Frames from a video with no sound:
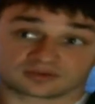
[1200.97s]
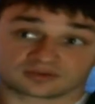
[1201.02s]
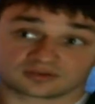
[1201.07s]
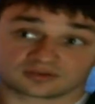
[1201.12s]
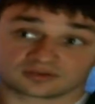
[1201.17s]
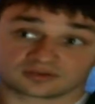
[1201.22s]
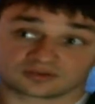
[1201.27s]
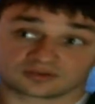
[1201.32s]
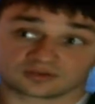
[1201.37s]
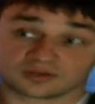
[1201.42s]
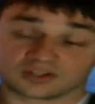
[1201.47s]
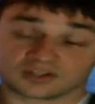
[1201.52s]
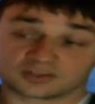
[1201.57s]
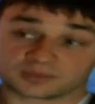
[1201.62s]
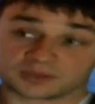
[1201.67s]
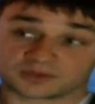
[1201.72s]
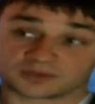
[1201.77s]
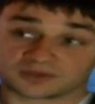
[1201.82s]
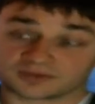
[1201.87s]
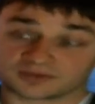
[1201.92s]
So it needs to be
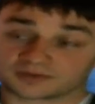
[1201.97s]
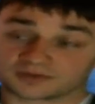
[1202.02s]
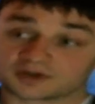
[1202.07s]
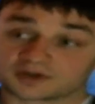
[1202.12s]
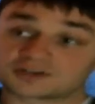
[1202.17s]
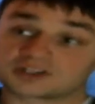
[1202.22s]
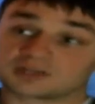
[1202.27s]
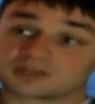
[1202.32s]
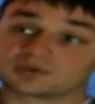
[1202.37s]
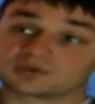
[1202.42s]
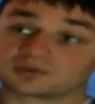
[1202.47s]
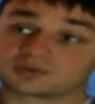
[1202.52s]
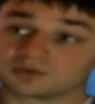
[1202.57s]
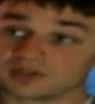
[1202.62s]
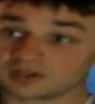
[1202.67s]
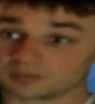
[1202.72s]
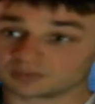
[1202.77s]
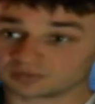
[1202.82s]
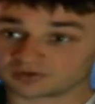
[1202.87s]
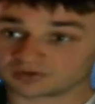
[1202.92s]
able to differentiate between
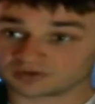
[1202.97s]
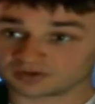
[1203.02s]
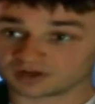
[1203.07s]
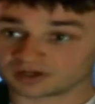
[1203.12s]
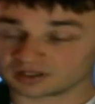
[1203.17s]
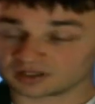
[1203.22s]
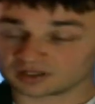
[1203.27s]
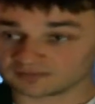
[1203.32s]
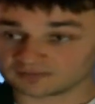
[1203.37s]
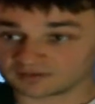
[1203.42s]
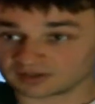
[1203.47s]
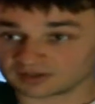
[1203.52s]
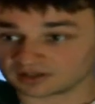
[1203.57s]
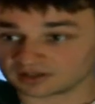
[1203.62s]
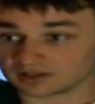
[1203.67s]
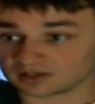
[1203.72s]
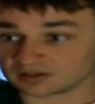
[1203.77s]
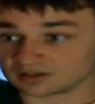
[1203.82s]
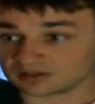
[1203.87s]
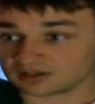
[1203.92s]
the prosody of the
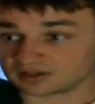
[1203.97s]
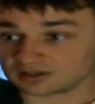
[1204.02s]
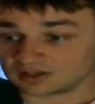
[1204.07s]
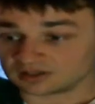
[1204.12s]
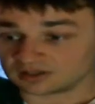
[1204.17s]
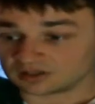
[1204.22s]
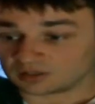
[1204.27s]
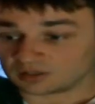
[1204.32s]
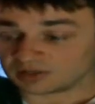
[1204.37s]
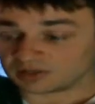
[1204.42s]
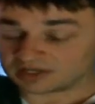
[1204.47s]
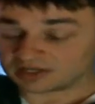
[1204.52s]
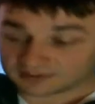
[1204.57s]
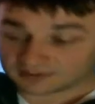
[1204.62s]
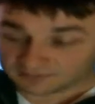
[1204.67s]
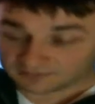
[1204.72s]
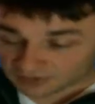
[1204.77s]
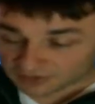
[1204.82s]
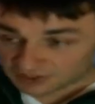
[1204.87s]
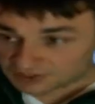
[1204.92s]
by
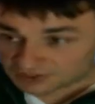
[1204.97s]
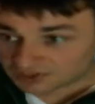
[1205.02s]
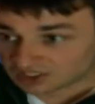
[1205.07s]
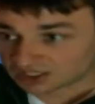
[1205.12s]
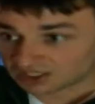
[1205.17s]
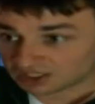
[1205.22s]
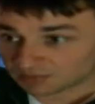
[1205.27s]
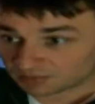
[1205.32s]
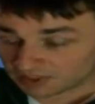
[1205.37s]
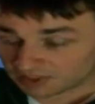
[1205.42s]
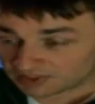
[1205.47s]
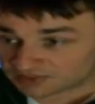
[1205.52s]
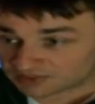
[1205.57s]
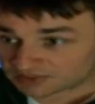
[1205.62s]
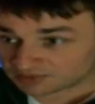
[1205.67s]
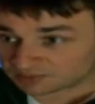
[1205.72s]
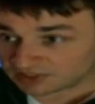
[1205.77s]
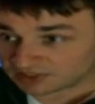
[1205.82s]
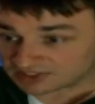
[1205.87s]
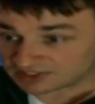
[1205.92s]
differentiating, by
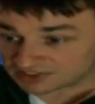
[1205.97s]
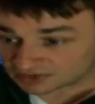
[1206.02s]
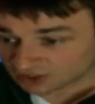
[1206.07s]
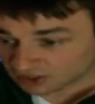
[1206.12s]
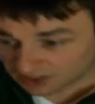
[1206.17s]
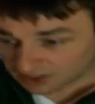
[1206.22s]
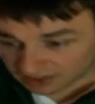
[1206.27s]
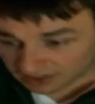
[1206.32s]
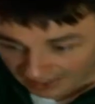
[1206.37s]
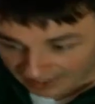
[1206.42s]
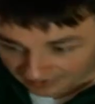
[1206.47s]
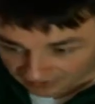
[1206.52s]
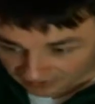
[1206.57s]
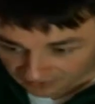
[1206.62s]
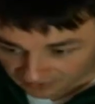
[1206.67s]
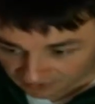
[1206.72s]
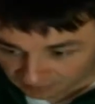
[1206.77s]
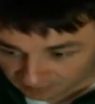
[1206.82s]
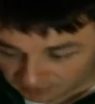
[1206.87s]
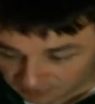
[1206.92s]
starting at
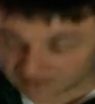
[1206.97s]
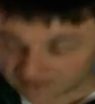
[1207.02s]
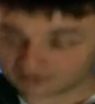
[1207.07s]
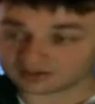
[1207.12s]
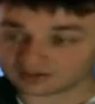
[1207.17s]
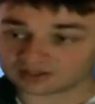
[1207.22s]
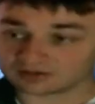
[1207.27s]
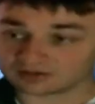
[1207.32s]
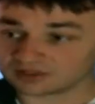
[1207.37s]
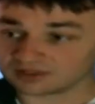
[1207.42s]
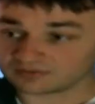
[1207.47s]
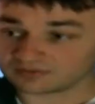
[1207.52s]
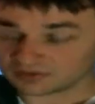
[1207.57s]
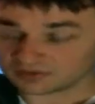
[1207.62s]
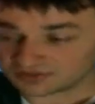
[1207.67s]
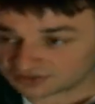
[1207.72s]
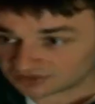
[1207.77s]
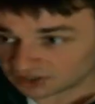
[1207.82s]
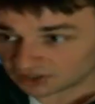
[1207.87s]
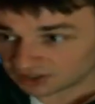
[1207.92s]
this basic level, it's
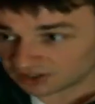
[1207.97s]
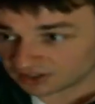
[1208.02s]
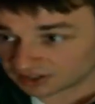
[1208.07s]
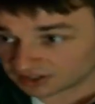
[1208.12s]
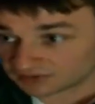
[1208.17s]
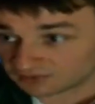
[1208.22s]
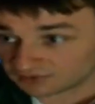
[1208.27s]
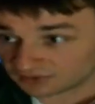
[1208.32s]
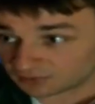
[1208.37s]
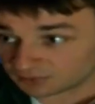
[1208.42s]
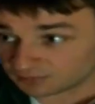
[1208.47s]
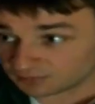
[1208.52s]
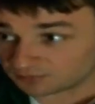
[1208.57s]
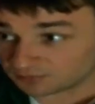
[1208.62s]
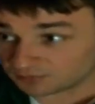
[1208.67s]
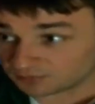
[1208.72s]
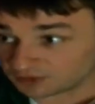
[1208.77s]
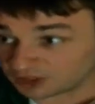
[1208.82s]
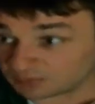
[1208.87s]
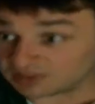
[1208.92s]
starting from
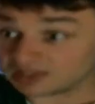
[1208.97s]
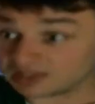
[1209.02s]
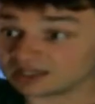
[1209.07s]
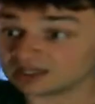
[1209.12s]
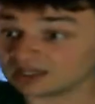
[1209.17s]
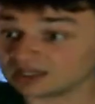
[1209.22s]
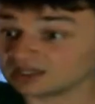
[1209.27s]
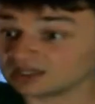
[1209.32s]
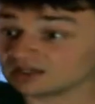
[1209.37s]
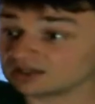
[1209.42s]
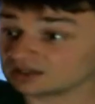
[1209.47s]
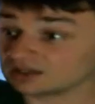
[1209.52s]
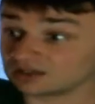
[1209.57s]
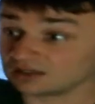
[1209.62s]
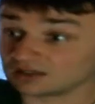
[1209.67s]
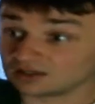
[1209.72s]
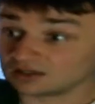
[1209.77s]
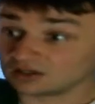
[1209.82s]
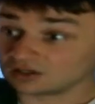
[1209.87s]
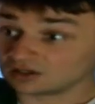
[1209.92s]
the beginning,
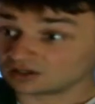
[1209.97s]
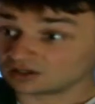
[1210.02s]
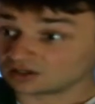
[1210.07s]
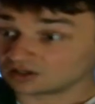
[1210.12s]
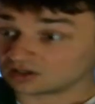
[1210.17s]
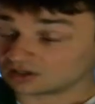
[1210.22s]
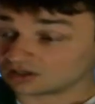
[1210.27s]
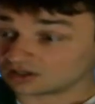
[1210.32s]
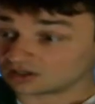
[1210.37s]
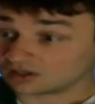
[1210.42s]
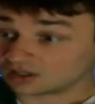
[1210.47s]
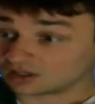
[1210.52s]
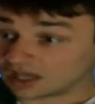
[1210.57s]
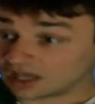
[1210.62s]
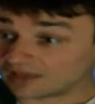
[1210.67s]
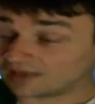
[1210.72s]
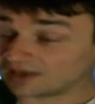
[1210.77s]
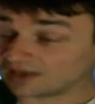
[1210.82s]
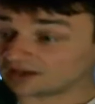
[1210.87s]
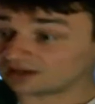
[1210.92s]
and
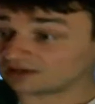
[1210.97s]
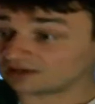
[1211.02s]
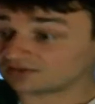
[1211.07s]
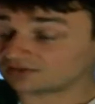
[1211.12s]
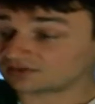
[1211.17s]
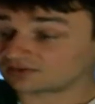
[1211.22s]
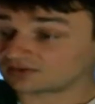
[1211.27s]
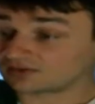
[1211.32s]
then it's